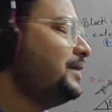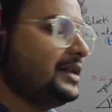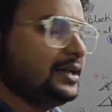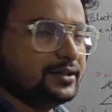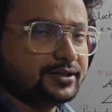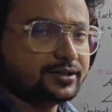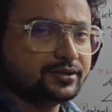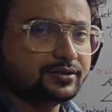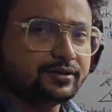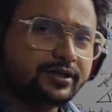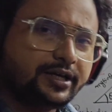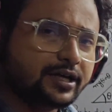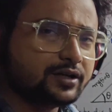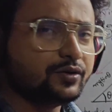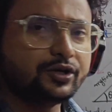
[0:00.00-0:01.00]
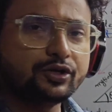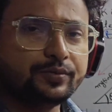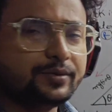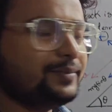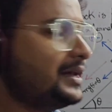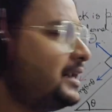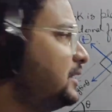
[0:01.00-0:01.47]
balanced.
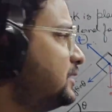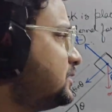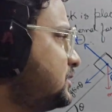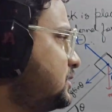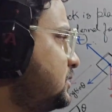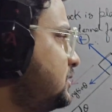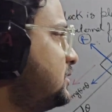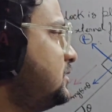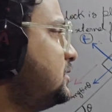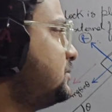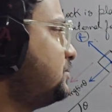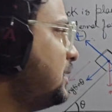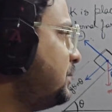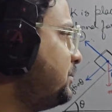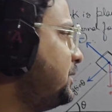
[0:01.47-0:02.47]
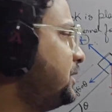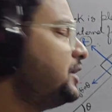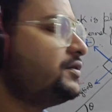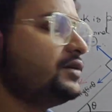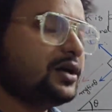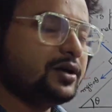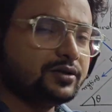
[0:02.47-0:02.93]
This is
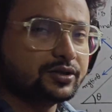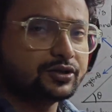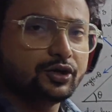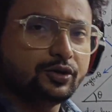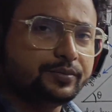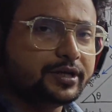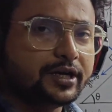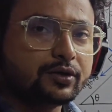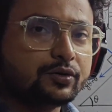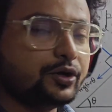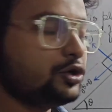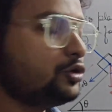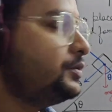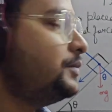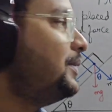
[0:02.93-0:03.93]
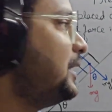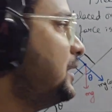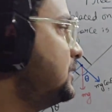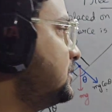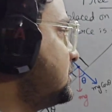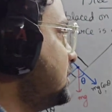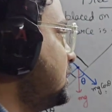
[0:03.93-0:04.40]
perpendicular to the slope, they are going to be
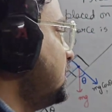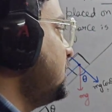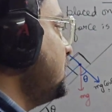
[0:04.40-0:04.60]
balanced.